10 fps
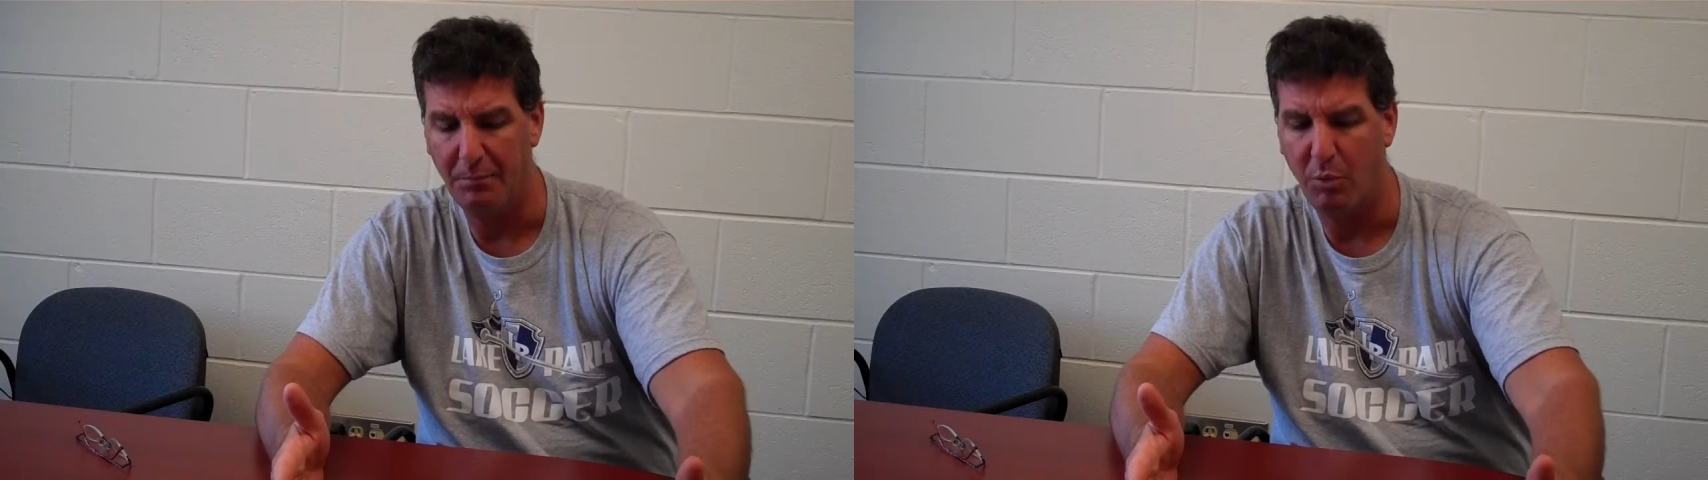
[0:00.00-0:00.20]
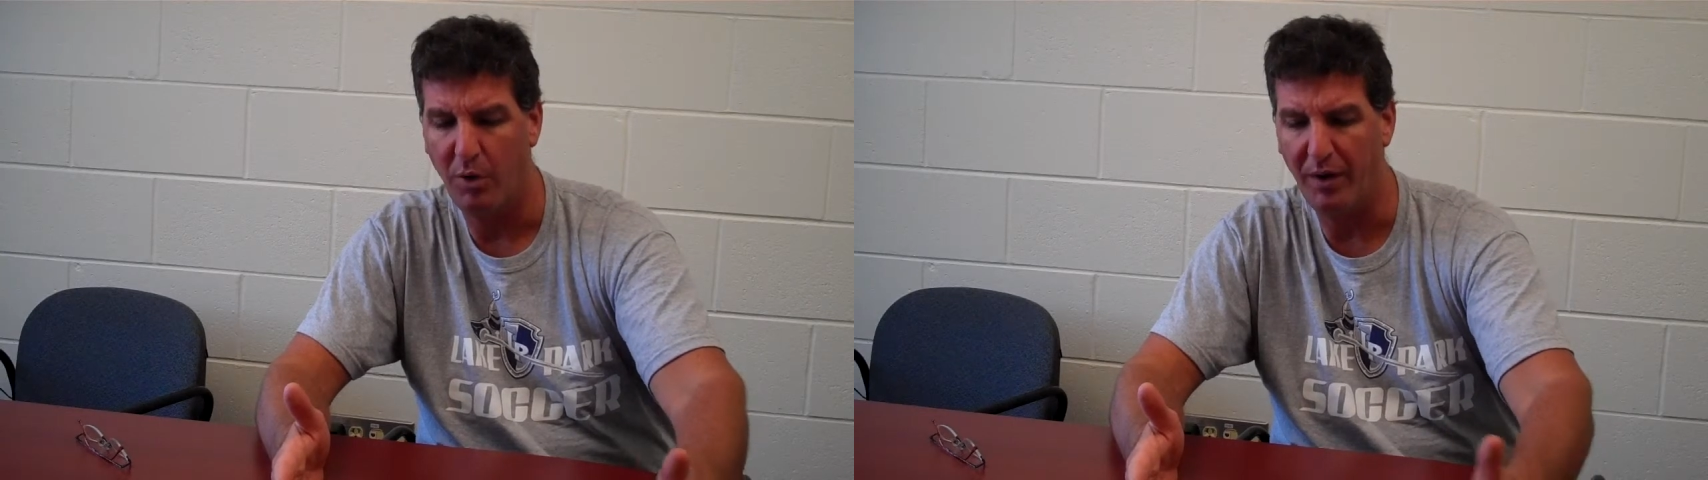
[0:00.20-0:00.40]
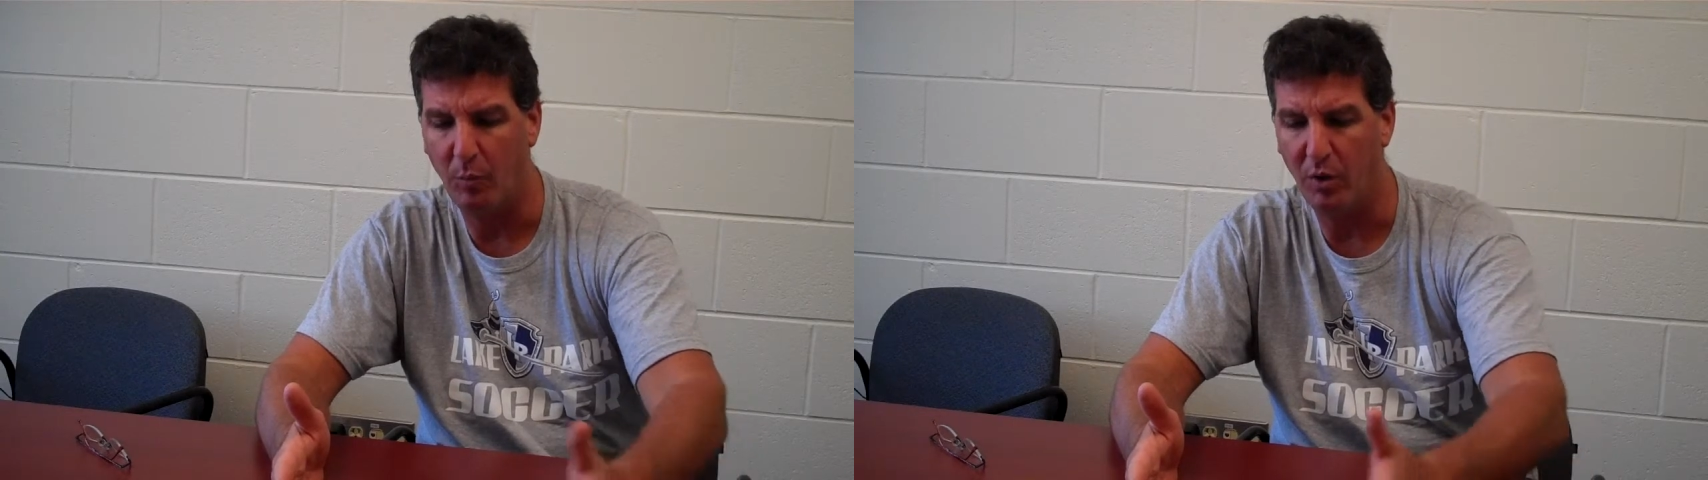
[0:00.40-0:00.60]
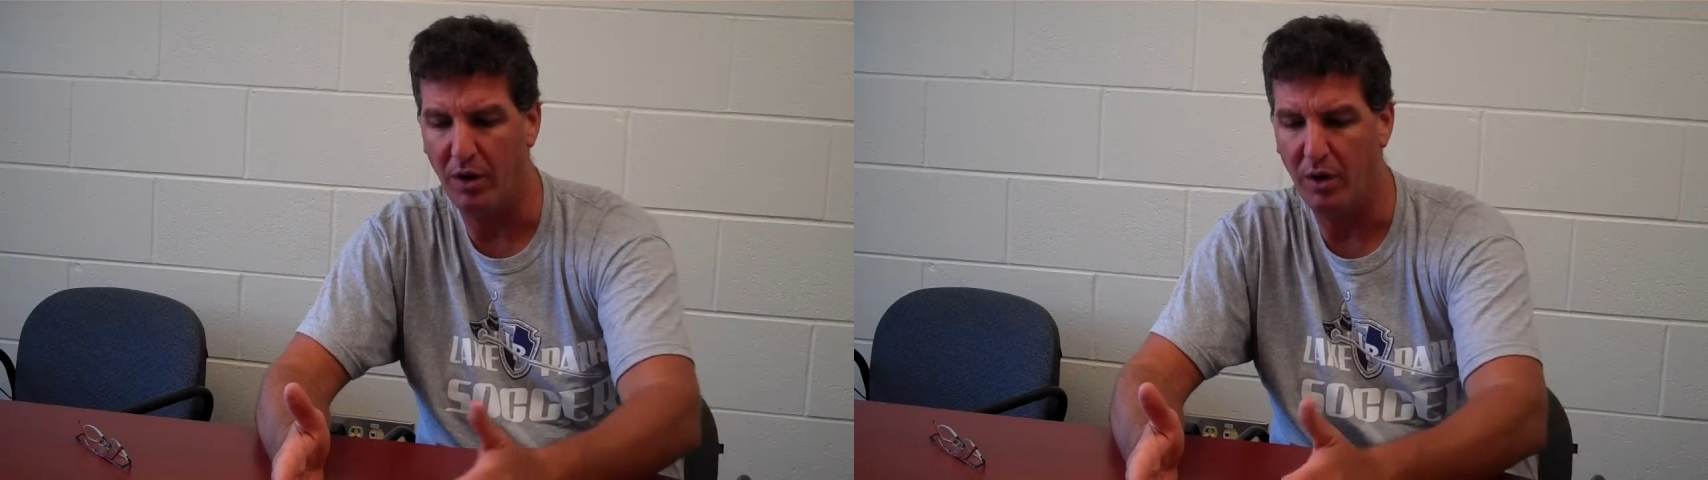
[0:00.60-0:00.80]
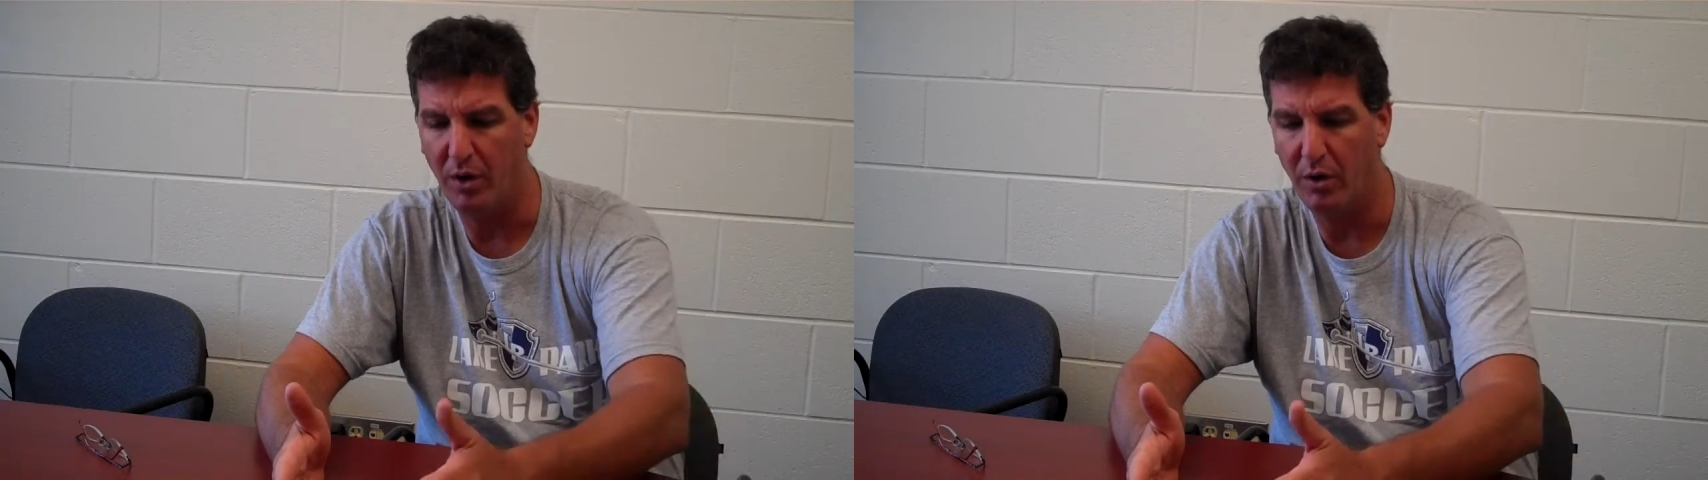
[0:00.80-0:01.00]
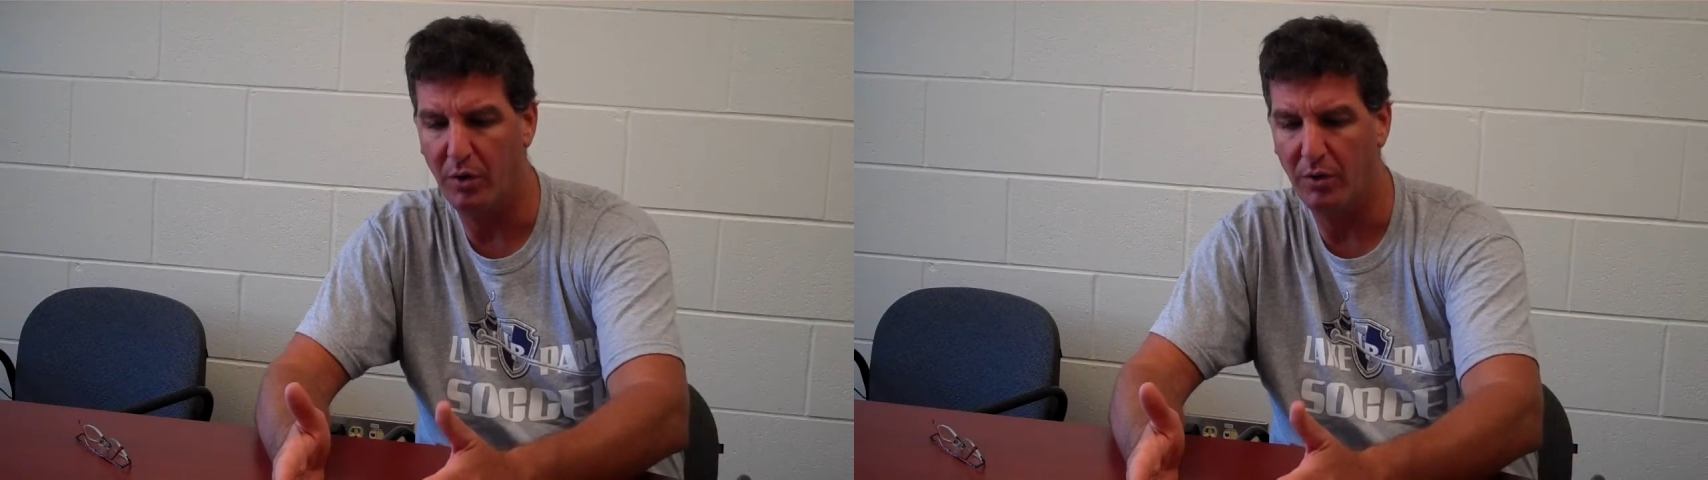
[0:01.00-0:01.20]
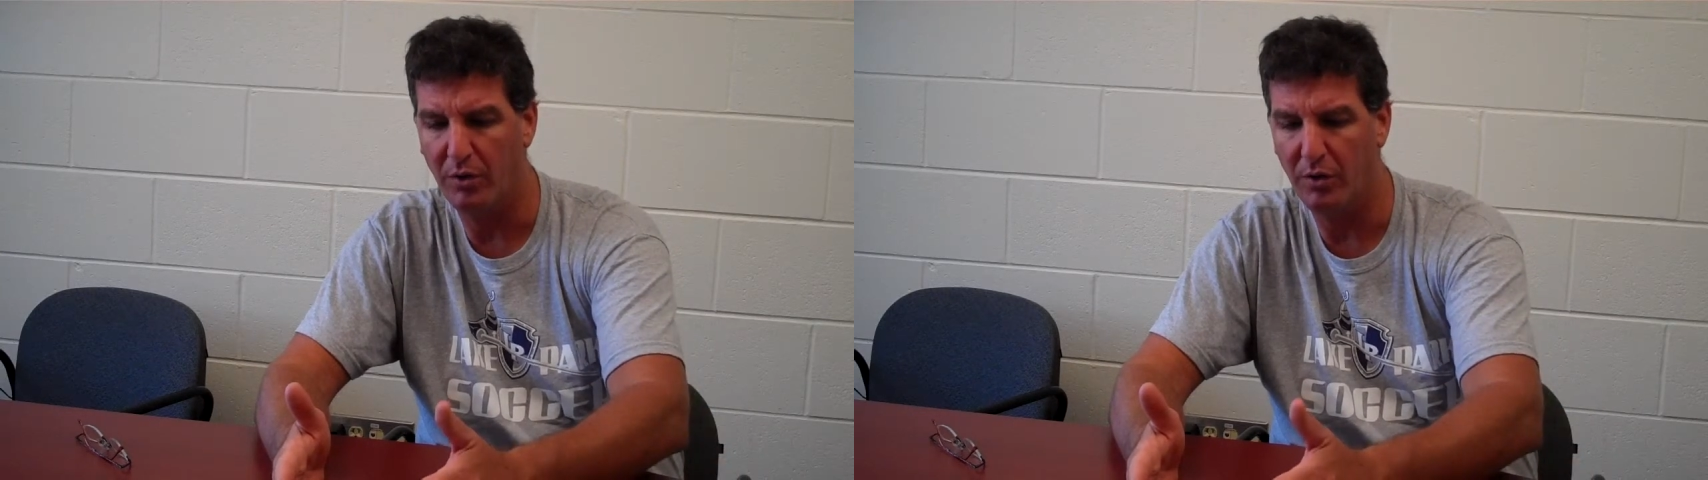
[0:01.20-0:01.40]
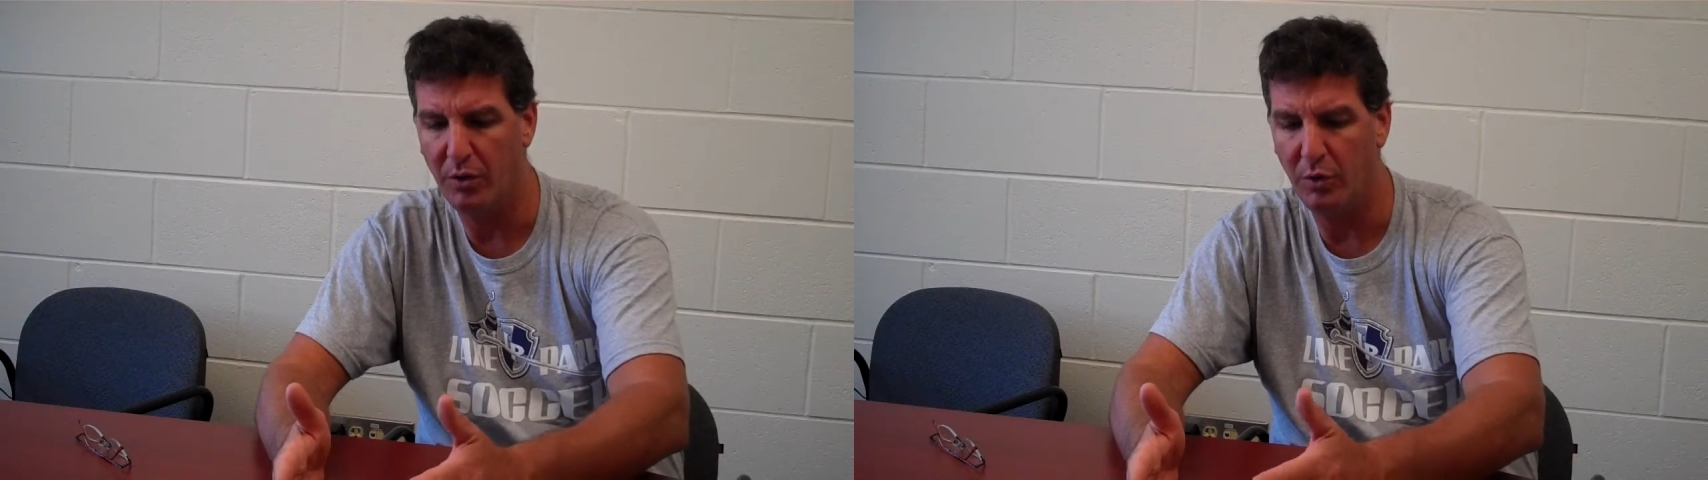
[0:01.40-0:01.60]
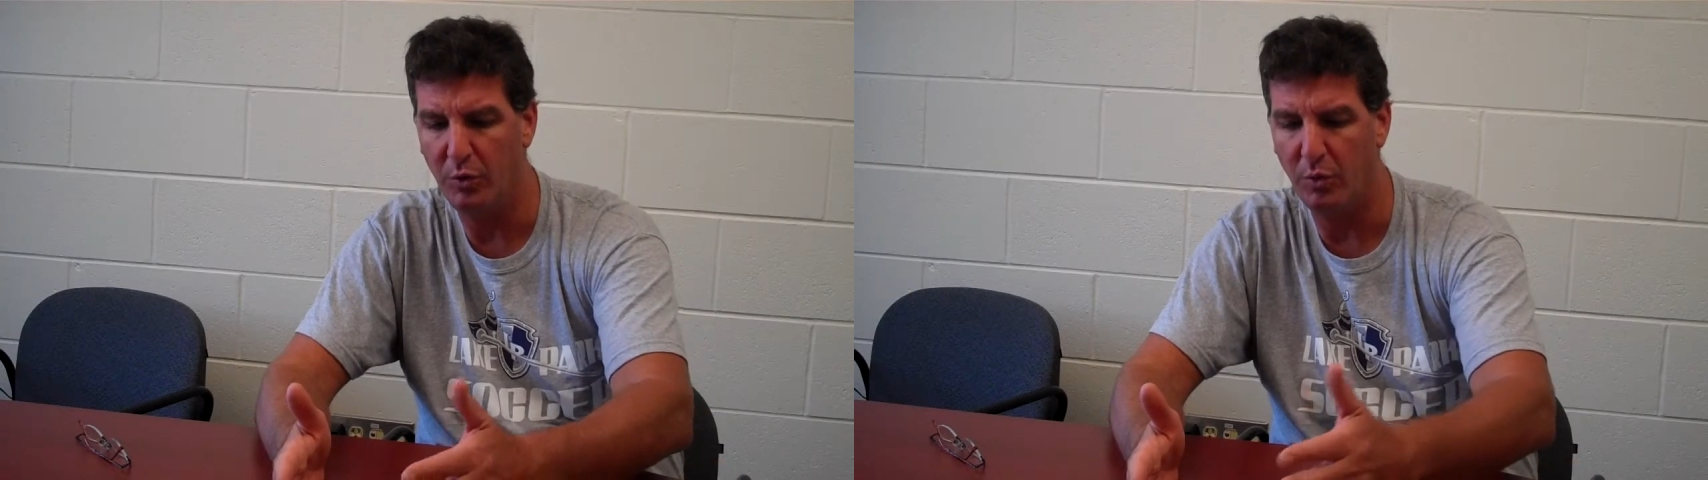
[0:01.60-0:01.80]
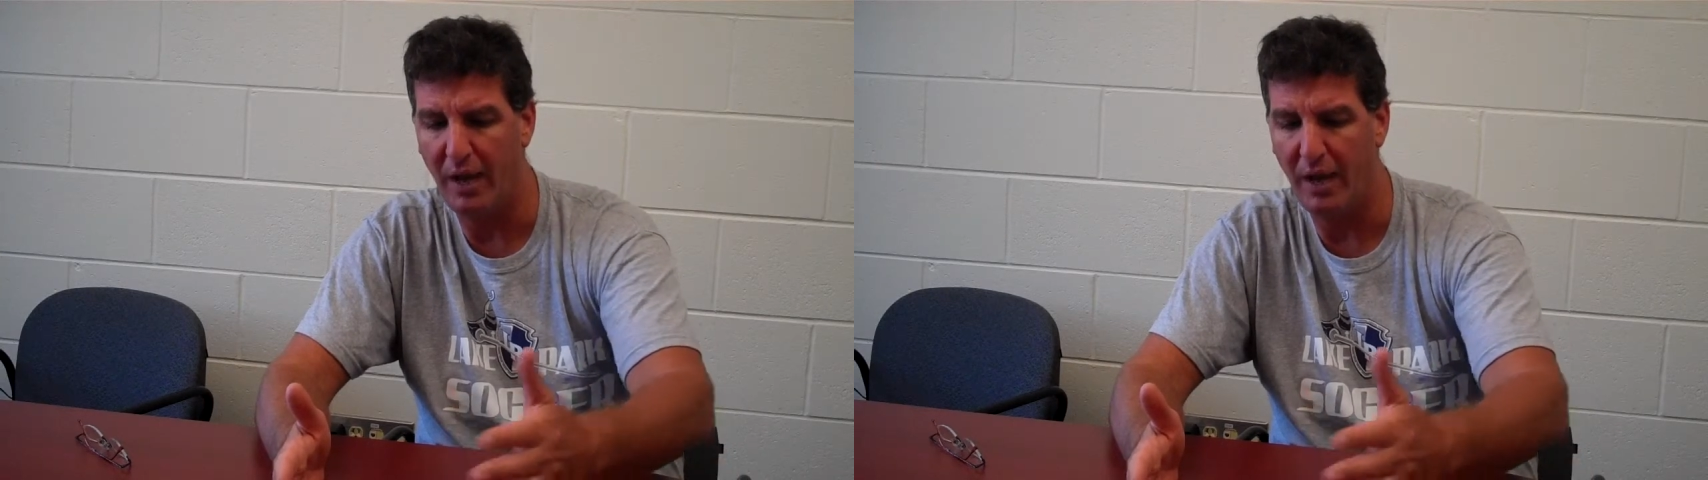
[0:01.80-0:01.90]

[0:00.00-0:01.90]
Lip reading: point where you